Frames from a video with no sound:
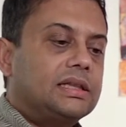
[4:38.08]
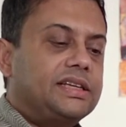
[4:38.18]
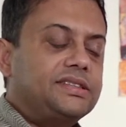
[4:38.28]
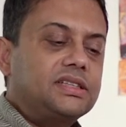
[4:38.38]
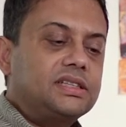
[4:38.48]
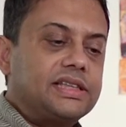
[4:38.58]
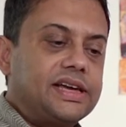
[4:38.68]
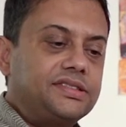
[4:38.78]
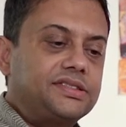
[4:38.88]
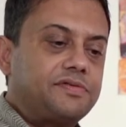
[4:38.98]
These are the
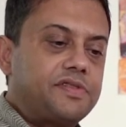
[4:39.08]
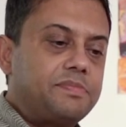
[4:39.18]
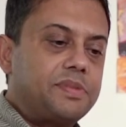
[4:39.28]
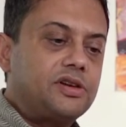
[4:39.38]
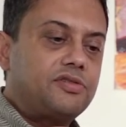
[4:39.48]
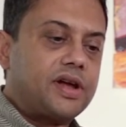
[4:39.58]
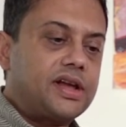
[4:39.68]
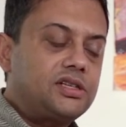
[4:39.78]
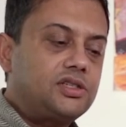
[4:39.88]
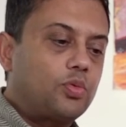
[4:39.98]
things that we have been
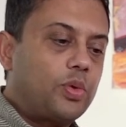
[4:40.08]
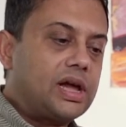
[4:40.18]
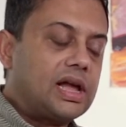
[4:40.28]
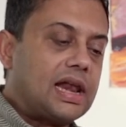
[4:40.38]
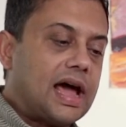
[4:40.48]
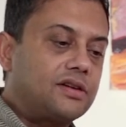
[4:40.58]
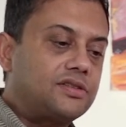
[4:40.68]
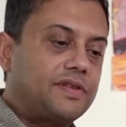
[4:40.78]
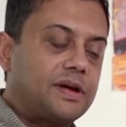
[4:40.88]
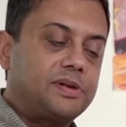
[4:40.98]
trained to winkle out
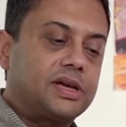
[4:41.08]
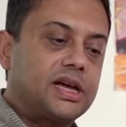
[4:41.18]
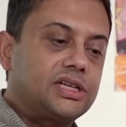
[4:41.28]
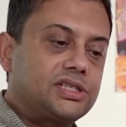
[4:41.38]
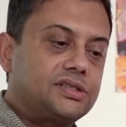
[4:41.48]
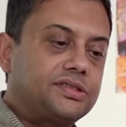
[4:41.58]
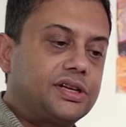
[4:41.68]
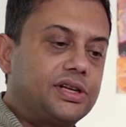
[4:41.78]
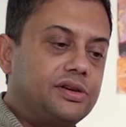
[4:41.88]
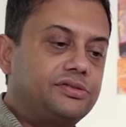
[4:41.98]
of applications
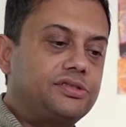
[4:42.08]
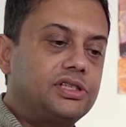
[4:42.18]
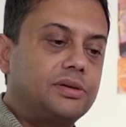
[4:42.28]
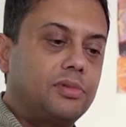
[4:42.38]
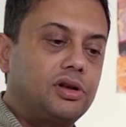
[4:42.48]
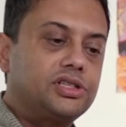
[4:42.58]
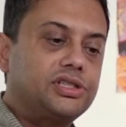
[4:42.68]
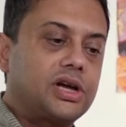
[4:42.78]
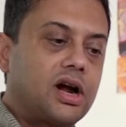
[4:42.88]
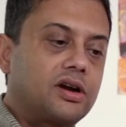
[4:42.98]
and use to demolish
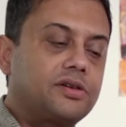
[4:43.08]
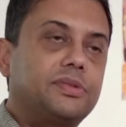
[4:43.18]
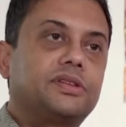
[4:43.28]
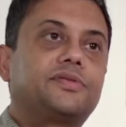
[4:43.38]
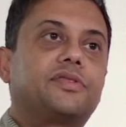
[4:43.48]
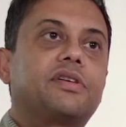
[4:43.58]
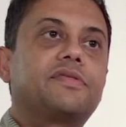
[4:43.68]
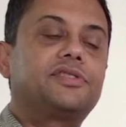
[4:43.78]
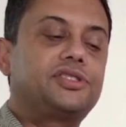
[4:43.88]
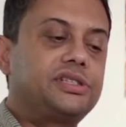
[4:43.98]
the arguments for
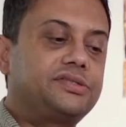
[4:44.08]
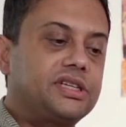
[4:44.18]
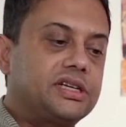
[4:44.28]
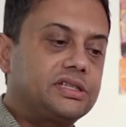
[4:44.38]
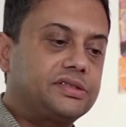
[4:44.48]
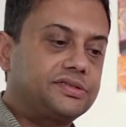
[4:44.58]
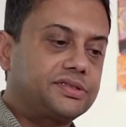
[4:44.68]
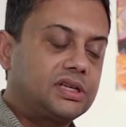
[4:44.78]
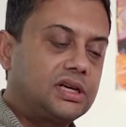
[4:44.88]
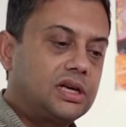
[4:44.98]
refugee status.
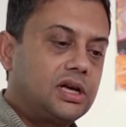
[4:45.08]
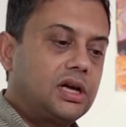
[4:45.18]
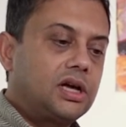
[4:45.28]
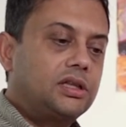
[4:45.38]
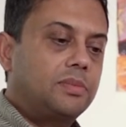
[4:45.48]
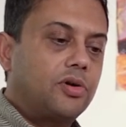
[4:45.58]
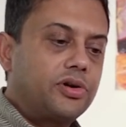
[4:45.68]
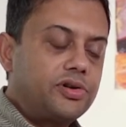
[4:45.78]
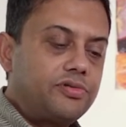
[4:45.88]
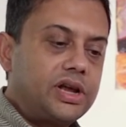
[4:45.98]
The more
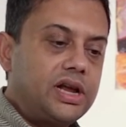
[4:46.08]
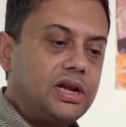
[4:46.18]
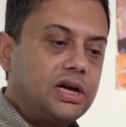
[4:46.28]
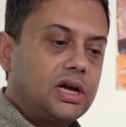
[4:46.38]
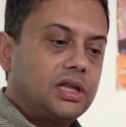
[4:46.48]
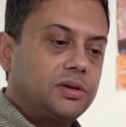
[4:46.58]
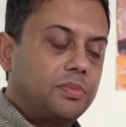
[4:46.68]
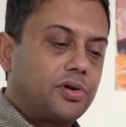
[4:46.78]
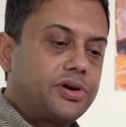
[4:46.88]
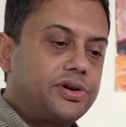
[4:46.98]
you read, the
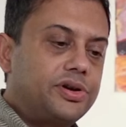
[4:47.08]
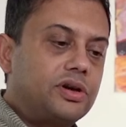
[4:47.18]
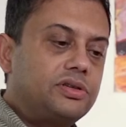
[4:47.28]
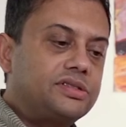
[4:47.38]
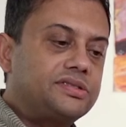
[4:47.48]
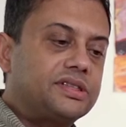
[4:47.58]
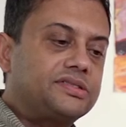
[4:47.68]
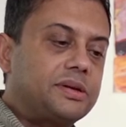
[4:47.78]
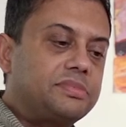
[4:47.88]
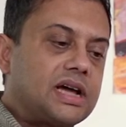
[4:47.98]
more you notice that
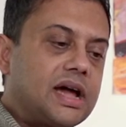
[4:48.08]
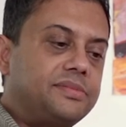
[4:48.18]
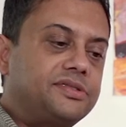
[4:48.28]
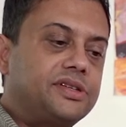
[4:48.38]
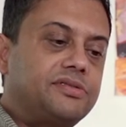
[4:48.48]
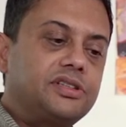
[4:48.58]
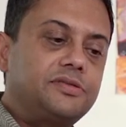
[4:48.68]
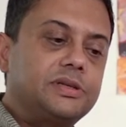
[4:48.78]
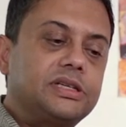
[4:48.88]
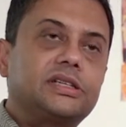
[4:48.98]
sometimes the
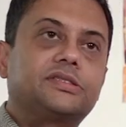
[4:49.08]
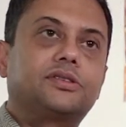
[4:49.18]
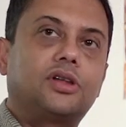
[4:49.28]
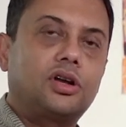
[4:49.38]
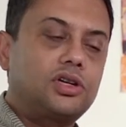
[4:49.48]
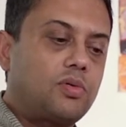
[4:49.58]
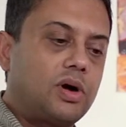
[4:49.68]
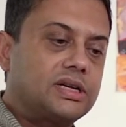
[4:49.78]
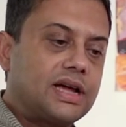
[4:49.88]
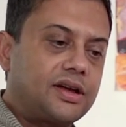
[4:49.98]
arithmetic is not
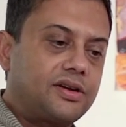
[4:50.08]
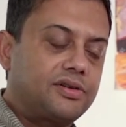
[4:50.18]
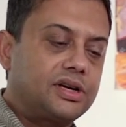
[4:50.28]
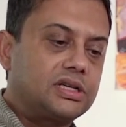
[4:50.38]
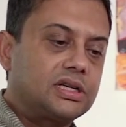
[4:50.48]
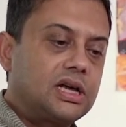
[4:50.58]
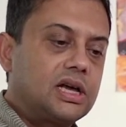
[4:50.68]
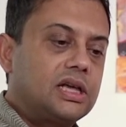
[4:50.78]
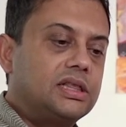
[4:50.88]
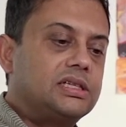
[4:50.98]
quite accurate.
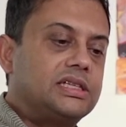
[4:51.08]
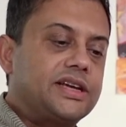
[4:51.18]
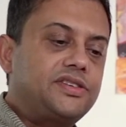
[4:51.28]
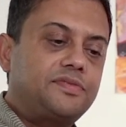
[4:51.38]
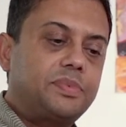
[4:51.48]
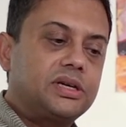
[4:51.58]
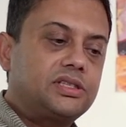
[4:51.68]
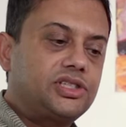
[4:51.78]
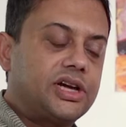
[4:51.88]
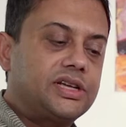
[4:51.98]
The date of
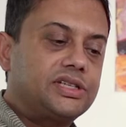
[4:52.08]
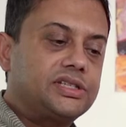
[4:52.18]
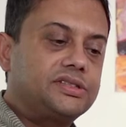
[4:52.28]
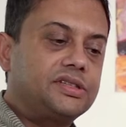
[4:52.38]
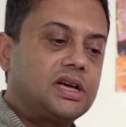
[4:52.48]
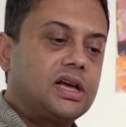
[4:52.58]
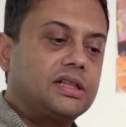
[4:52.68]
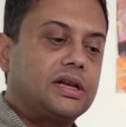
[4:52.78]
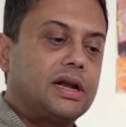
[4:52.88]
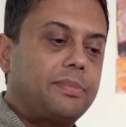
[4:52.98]
birth changes,
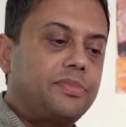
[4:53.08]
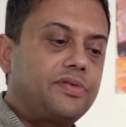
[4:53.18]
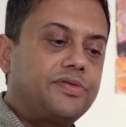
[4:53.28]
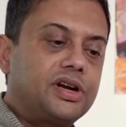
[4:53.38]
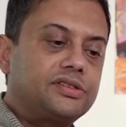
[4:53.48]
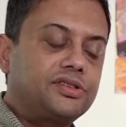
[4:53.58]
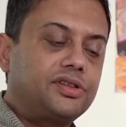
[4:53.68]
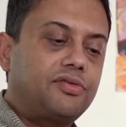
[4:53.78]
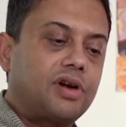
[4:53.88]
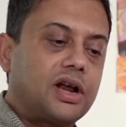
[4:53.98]
the number of years on
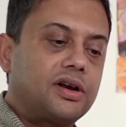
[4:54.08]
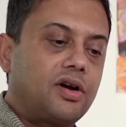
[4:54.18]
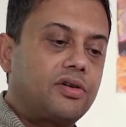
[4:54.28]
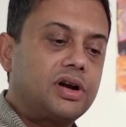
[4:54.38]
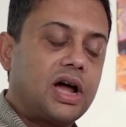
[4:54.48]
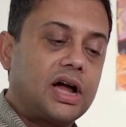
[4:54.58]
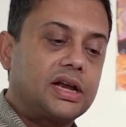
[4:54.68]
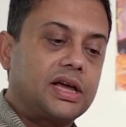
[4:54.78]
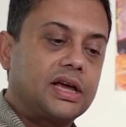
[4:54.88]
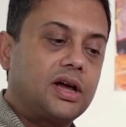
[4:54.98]
the run or in
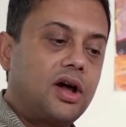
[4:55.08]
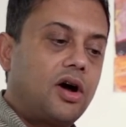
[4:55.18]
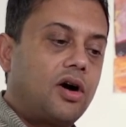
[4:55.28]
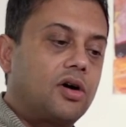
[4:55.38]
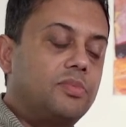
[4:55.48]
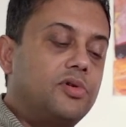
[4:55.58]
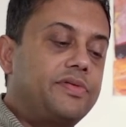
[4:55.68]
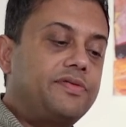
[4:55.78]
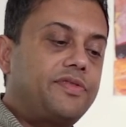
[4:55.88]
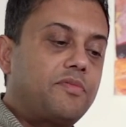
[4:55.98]
hiding or
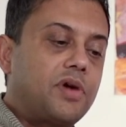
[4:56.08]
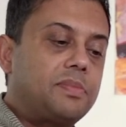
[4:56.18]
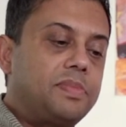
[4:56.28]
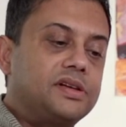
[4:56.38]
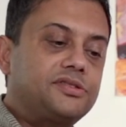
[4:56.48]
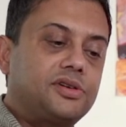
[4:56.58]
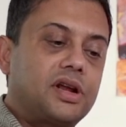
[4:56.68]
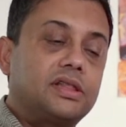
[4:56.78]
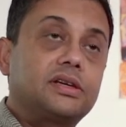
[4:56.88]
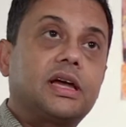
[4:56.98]
moving from one place to
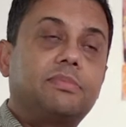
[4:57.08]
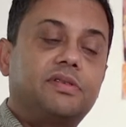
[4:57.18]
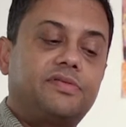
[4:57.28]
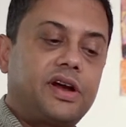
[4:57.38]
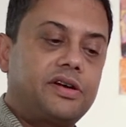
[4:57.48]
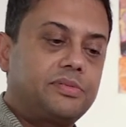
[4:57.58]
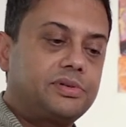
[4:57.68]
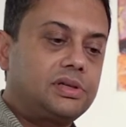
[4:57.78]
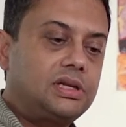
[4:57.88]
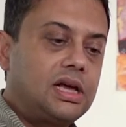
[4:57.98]
another can be
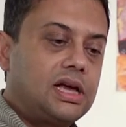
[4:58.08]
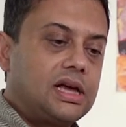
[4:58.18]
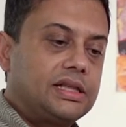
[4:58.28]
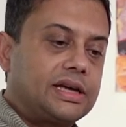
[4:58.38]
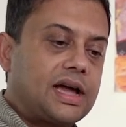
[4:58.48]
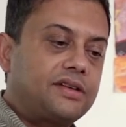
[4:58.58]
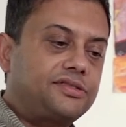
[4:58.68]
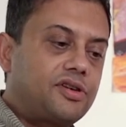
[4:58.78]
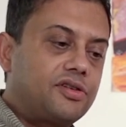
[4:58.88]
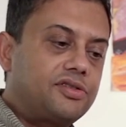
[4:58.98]
variable. the accounts
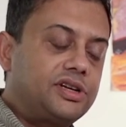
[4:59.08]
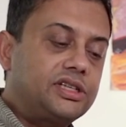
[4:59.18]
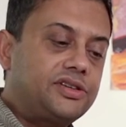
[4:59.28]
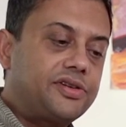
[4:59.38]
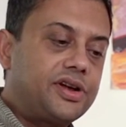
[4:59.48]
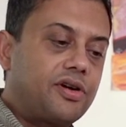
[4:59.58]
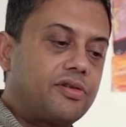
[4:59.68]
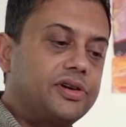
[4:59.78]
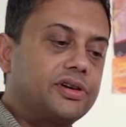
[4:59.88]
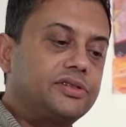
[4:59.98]
contradictory
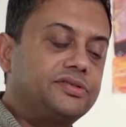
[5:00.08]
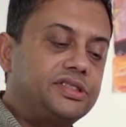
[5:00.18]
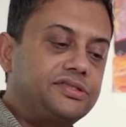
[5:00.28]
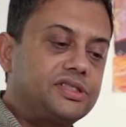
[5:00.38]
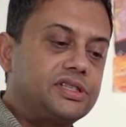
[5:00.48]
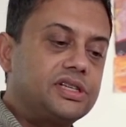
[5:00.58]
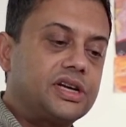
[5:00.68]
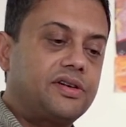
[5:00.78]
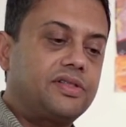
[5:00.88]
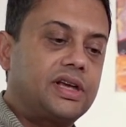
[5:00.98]
or inconsistent
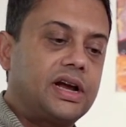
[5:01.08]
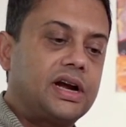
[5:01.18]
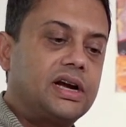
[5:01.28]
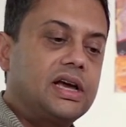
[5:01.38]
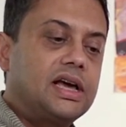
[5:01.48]
here and there,